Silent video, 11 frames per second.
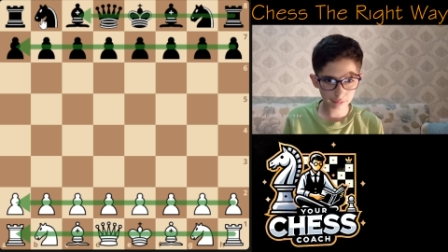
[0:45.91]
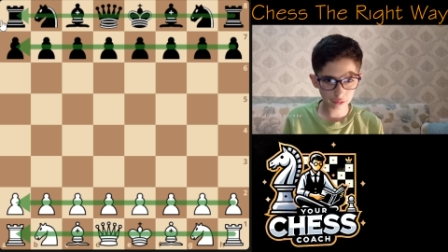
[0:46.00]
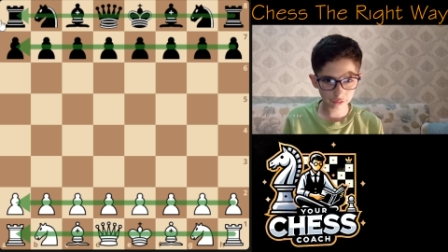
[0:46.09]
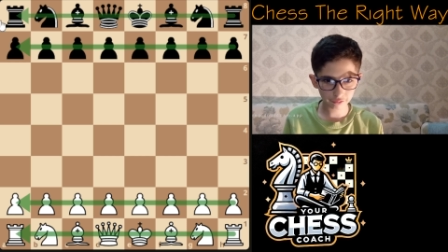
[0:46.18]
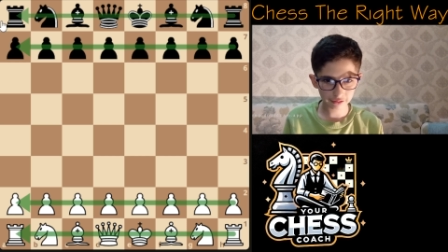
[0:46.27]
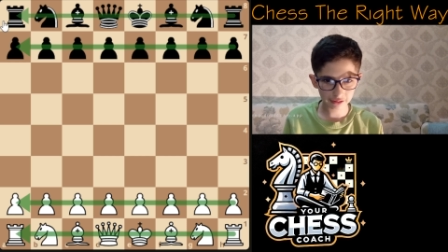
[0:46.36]
both
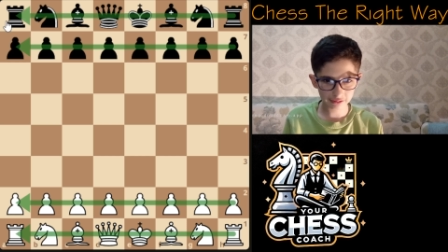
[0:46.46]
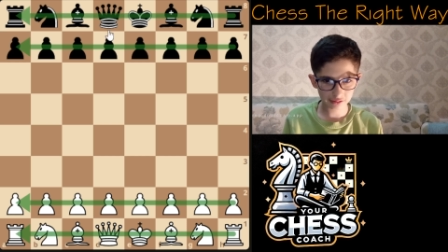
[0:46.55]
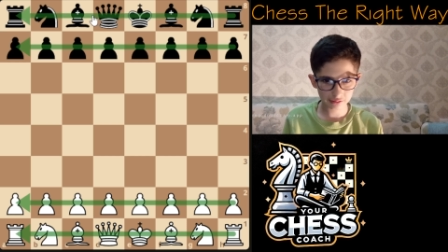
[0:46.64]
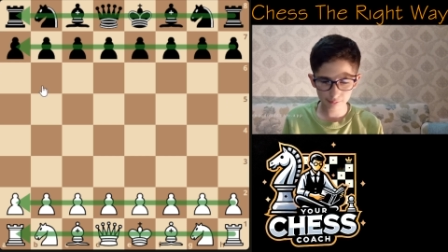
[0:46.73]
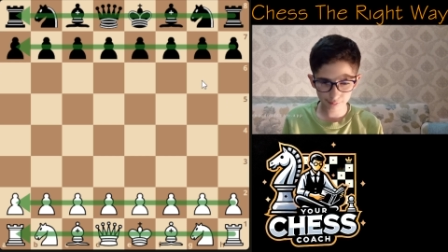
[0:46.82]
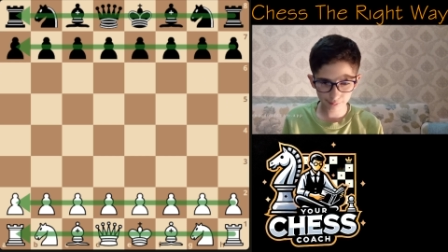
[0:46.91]
of
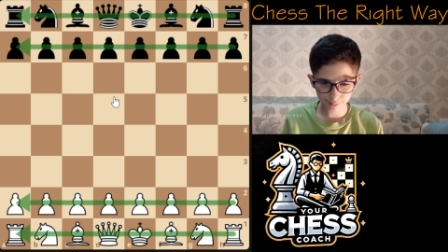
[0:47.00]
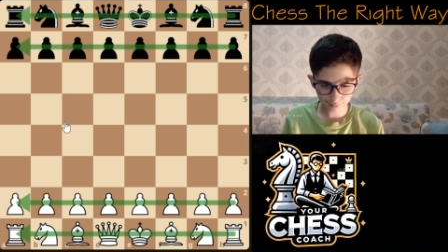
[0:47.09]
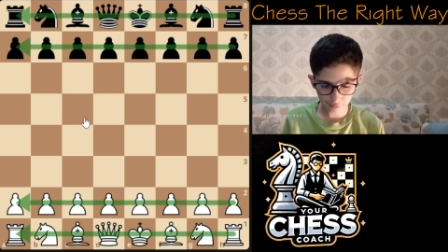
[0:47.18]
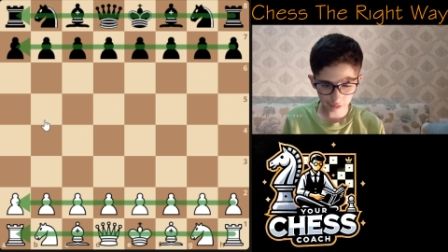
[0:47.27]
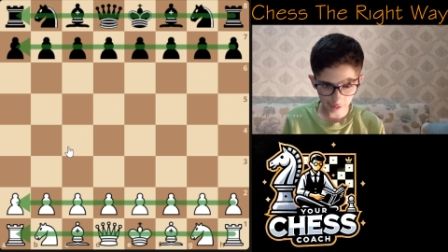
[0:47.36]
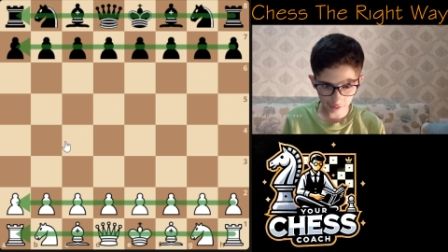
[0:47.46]
these
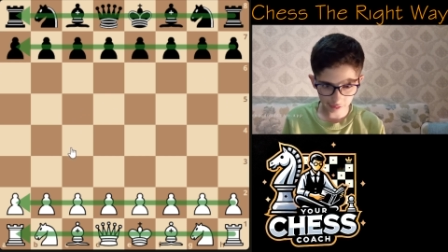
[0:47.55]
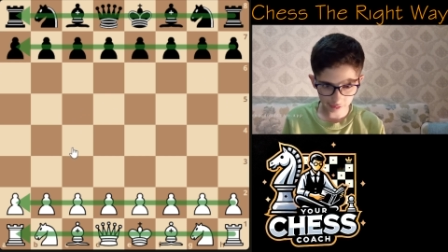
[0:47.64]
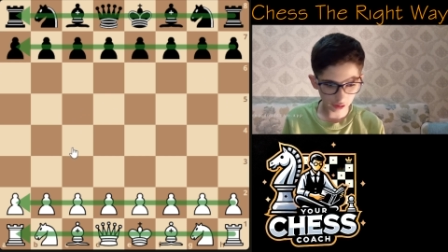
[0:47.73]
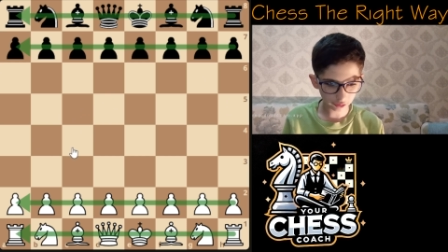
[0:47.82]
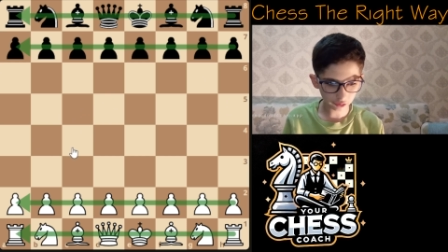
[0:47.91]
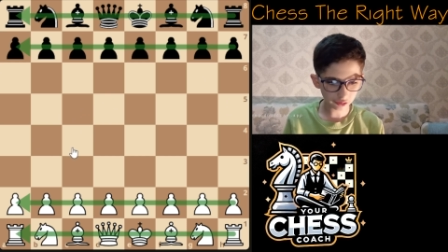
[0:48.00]

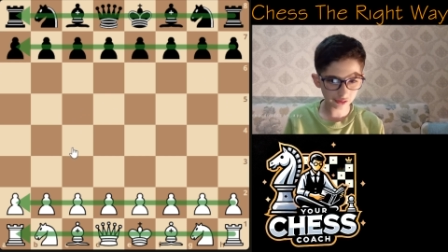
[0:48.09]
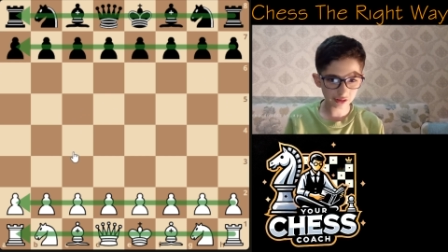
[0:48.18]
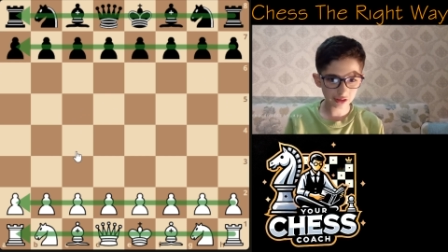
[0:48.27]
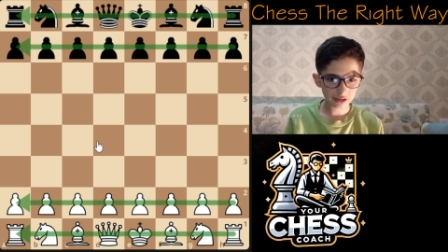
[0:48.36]
colors,